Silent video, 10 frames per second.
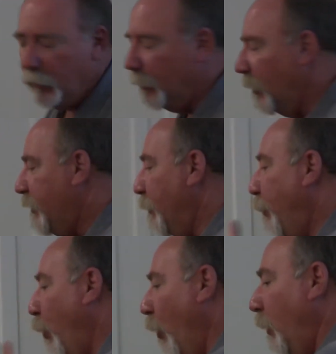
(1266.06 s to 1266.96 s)
The most
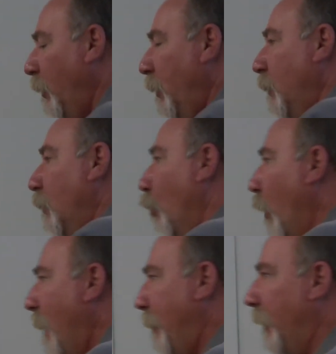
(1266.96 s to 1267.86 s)
important
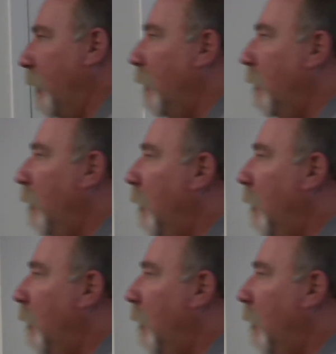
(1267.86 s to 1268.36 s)
weapon